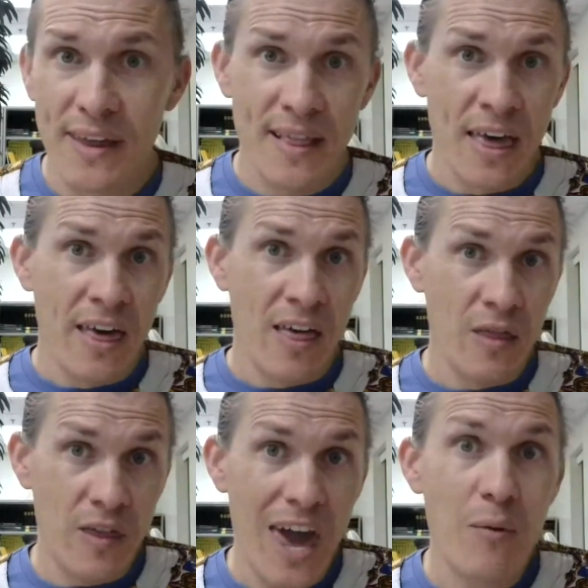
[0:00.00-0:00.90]
but
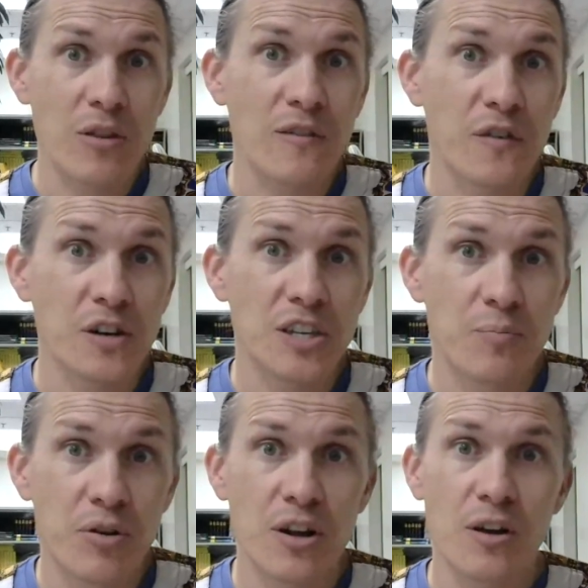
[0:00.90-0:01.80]
they were the first
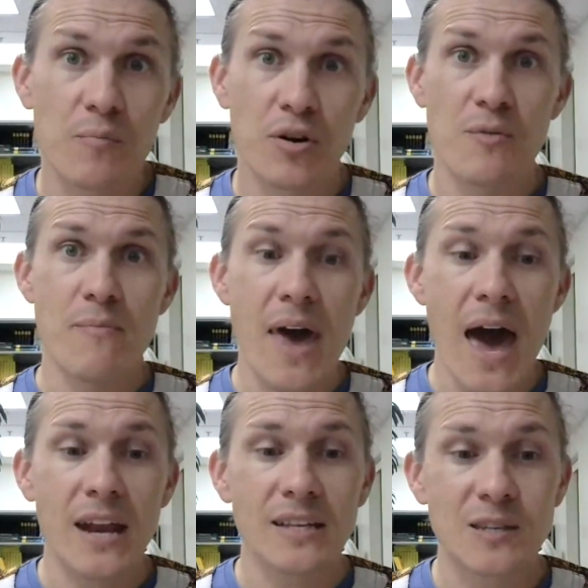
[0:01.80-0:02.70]
to put a
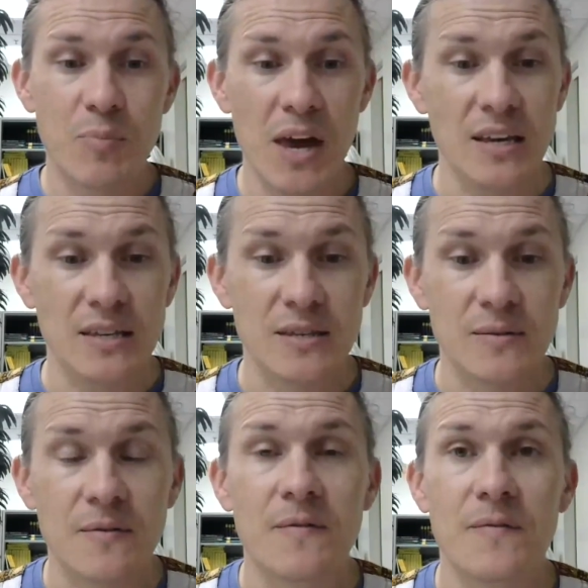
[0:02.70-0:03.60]
man in
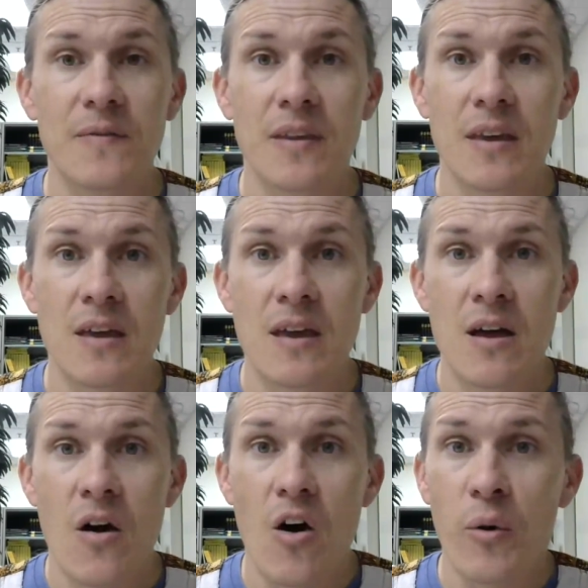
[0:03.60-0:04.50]
space.
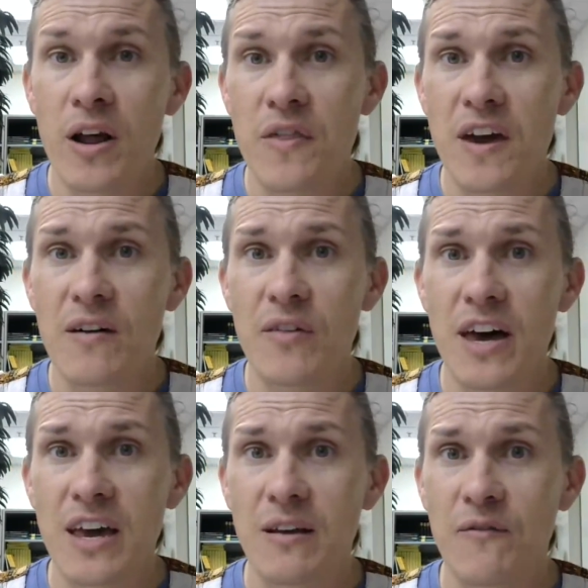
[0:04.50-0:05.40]
Or when I think of
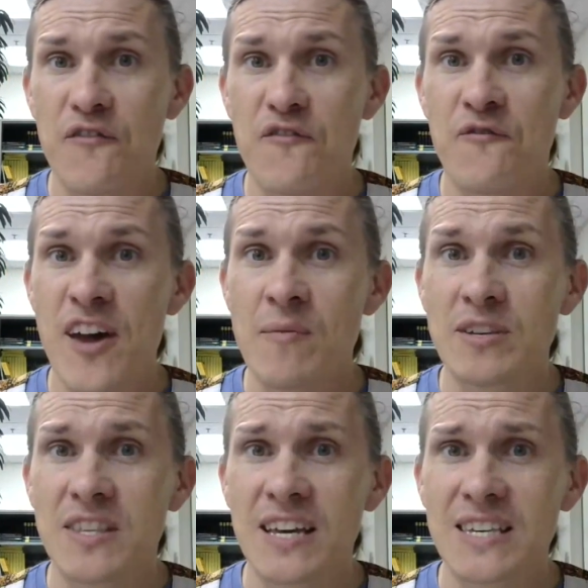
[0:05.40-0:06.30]
like
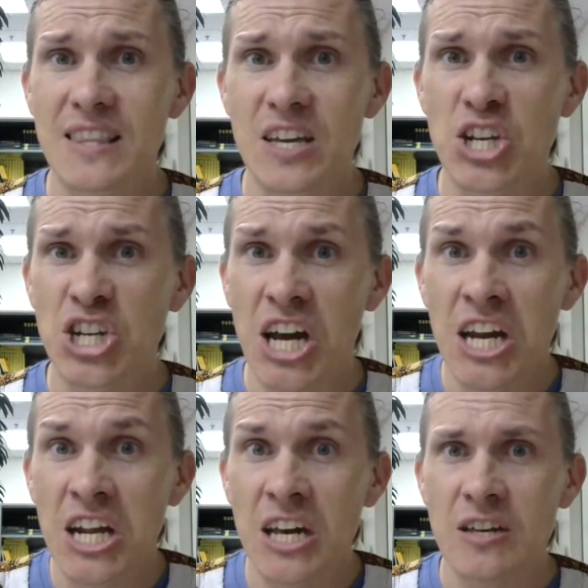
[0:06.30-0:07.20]
famous things like the
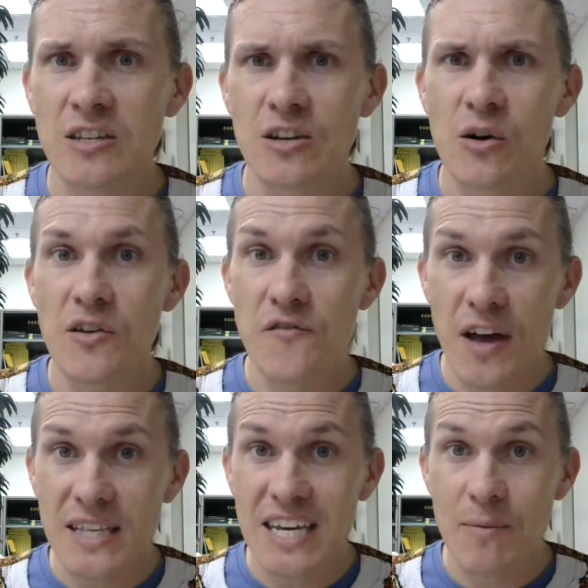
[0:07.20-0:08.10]
Chinese,
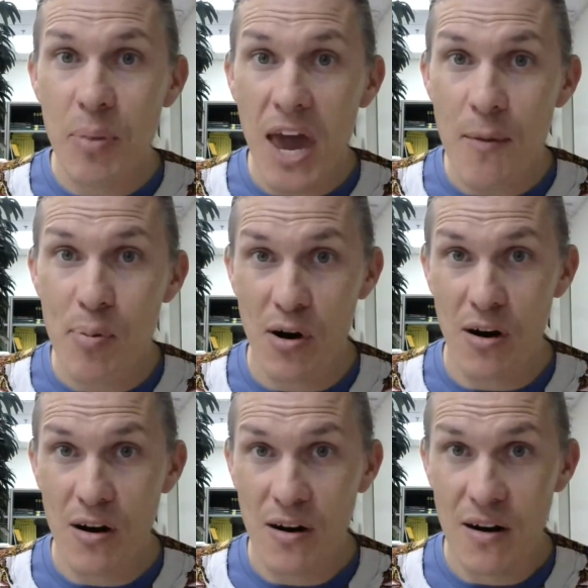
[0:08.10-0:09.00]
inventing paper.